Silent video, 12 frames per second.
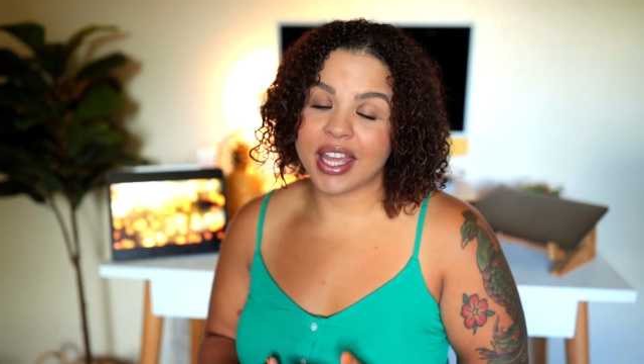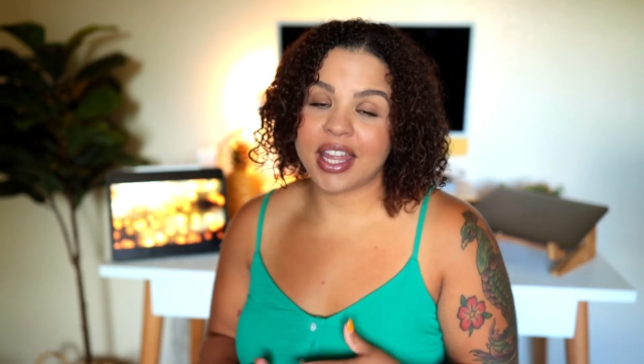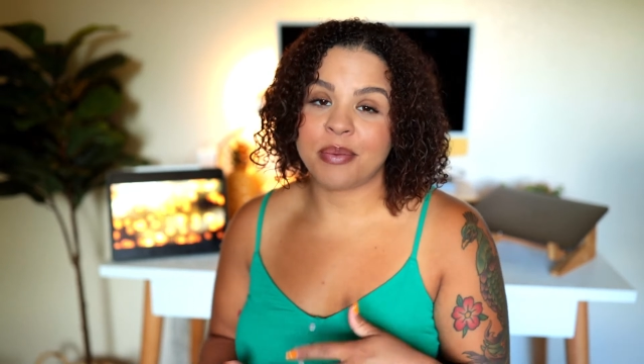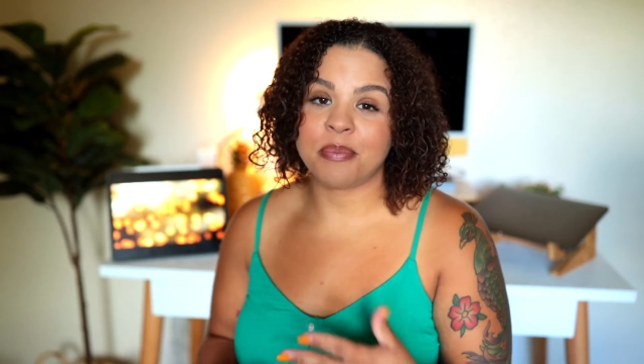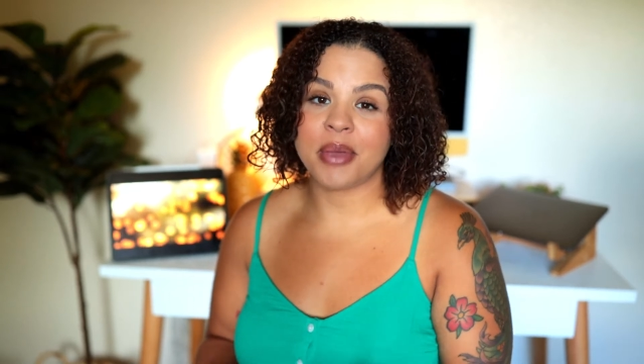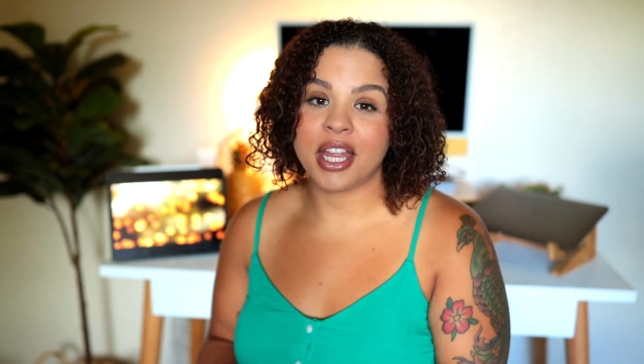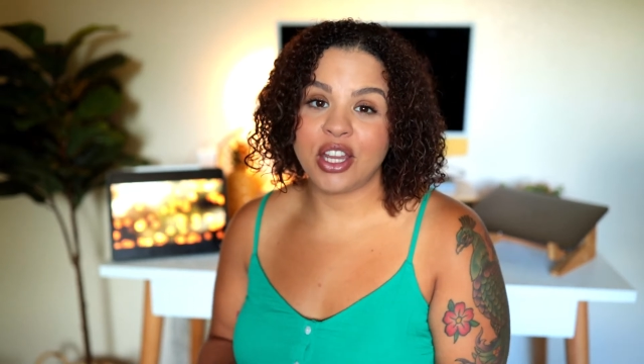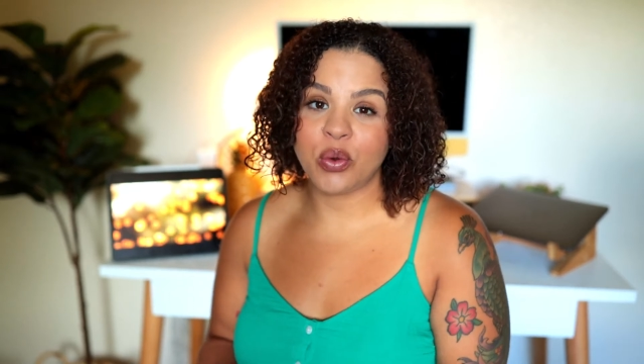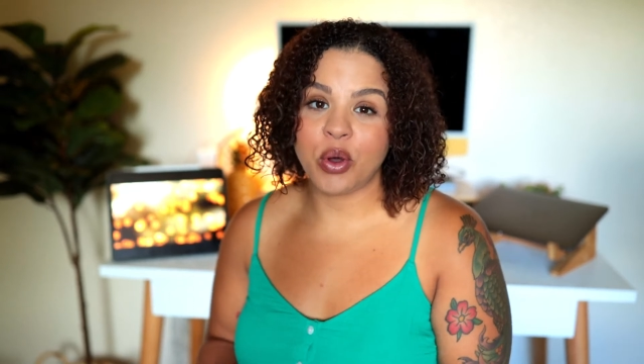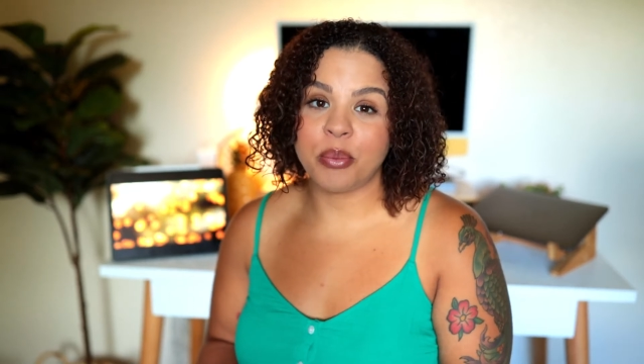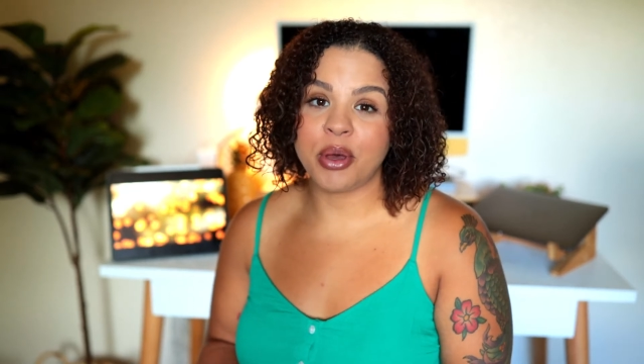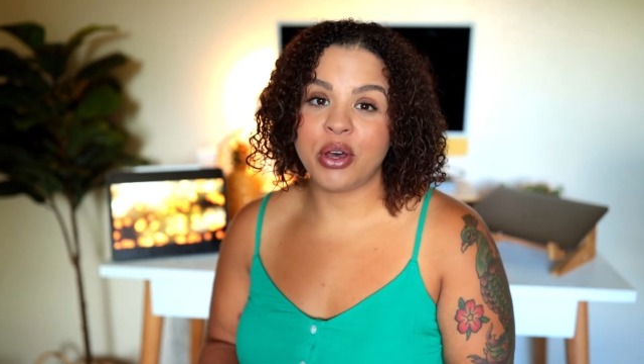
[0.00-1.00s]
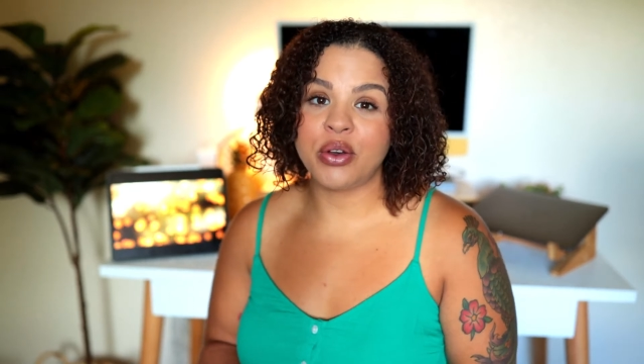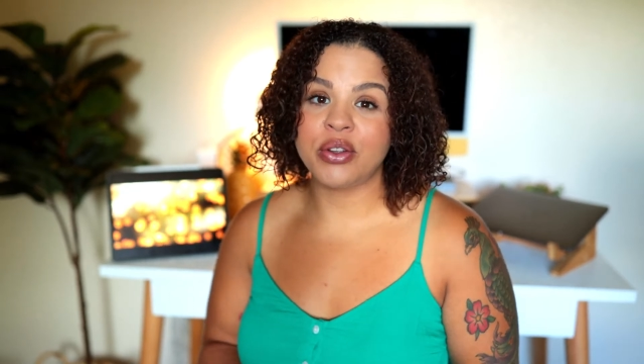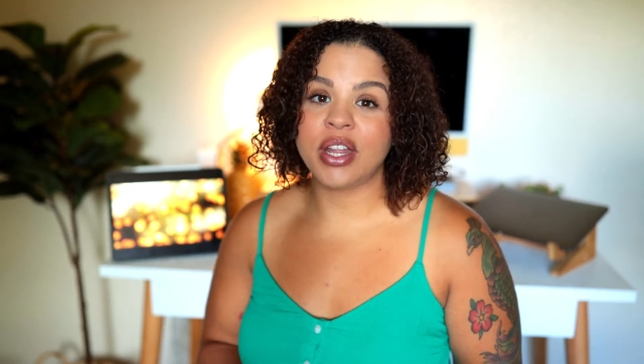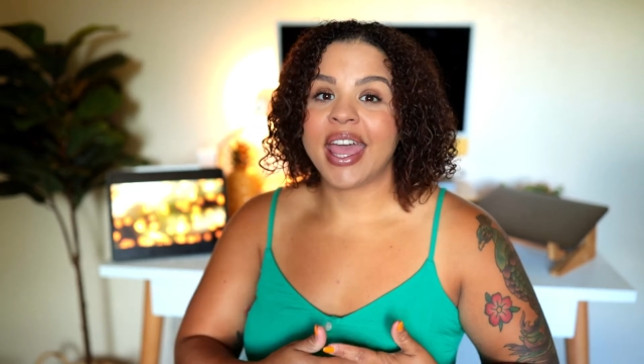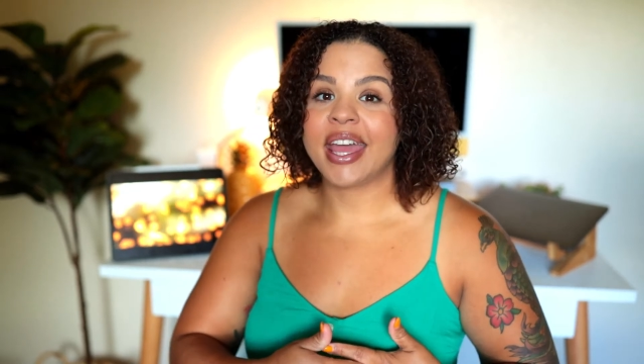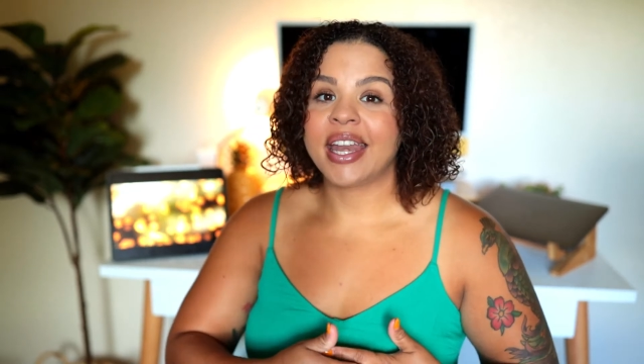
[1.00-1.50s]
in manual
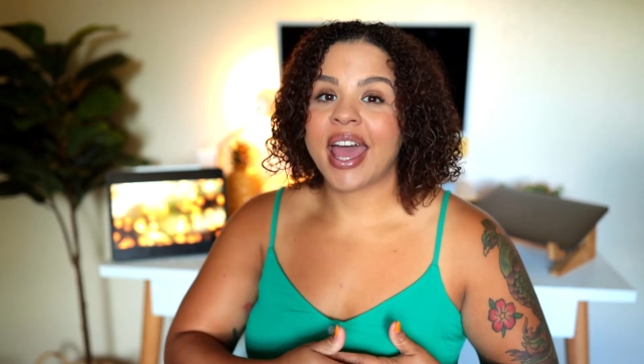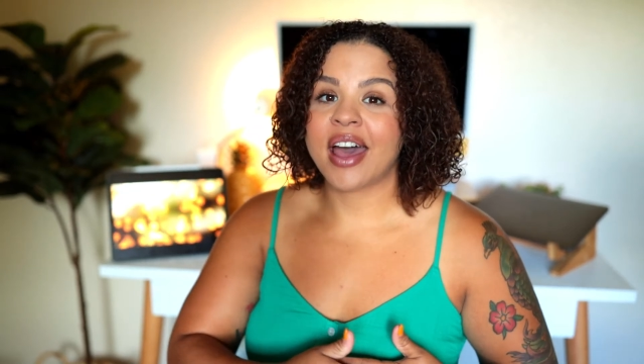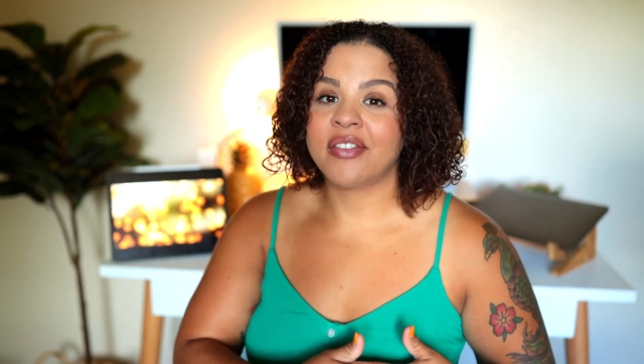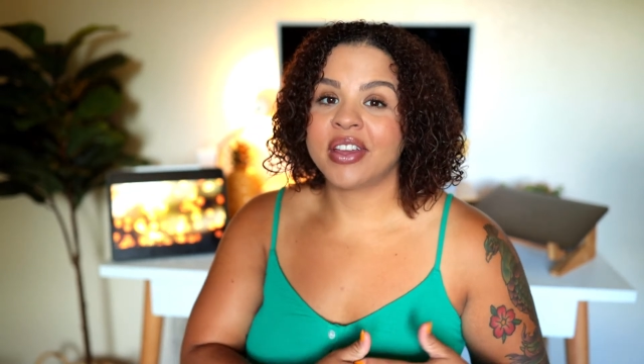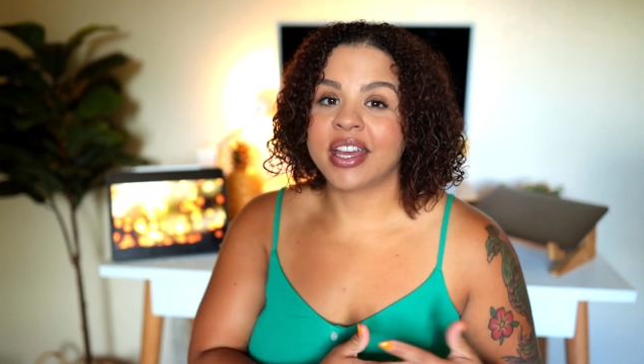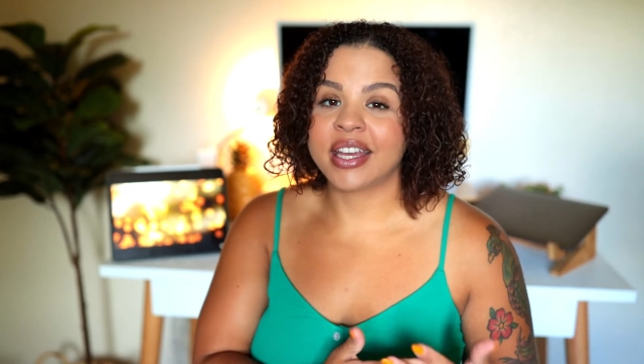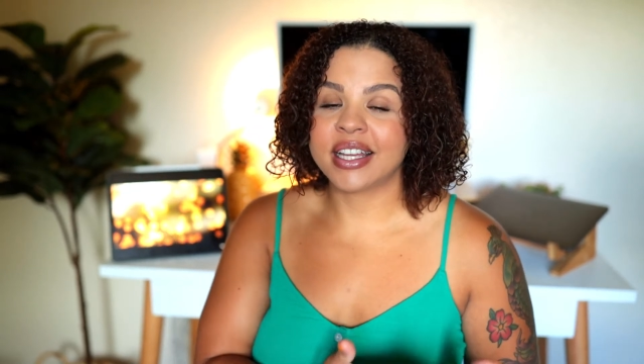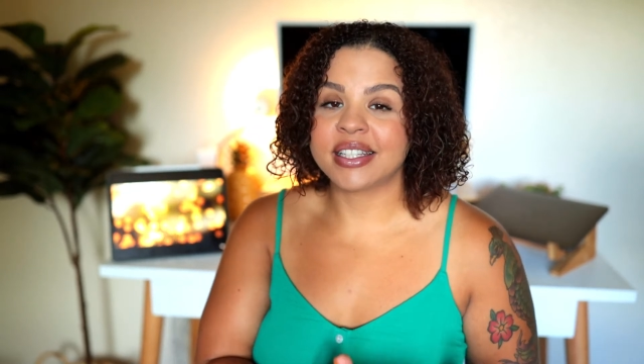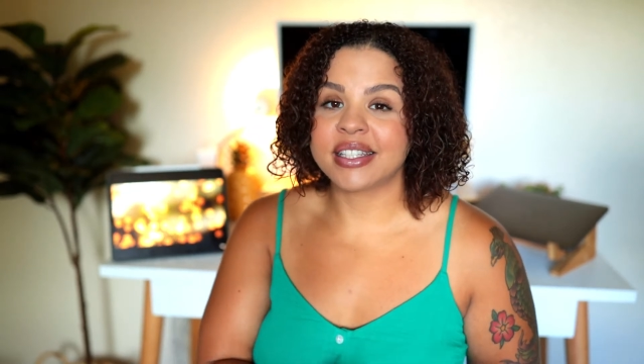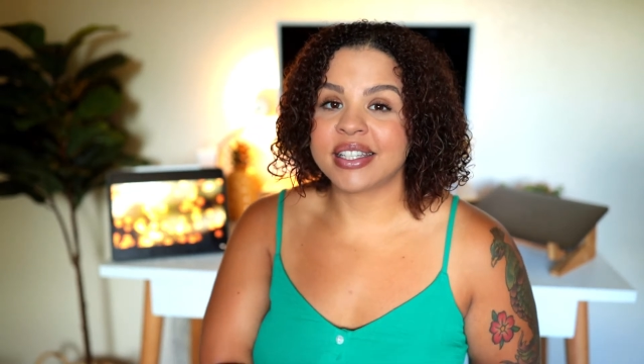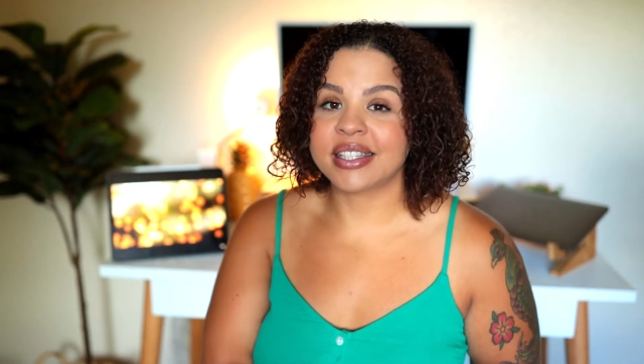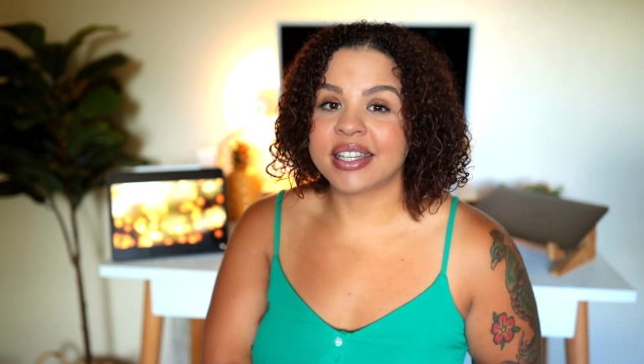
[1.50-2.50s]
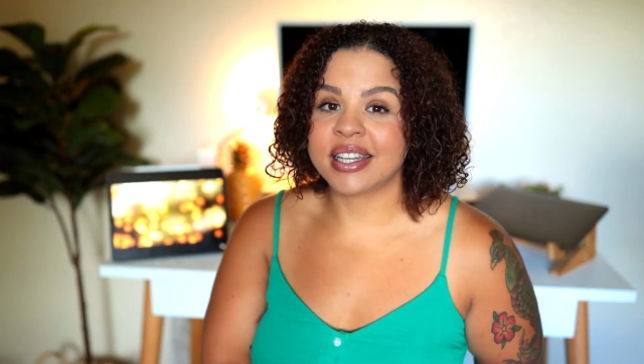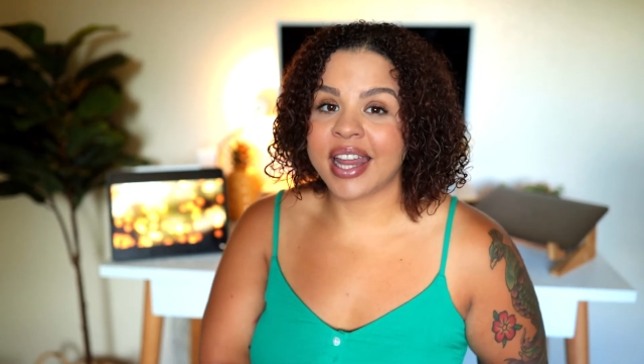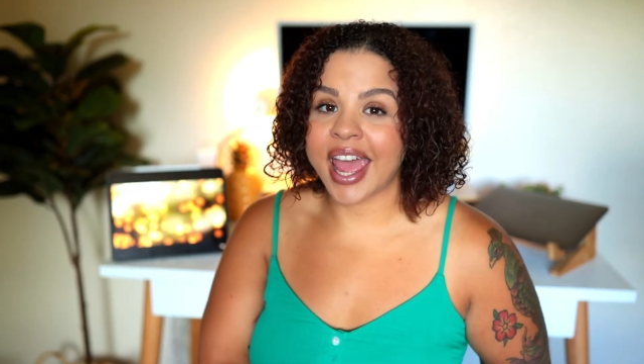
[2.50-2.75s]
mode and having a consistent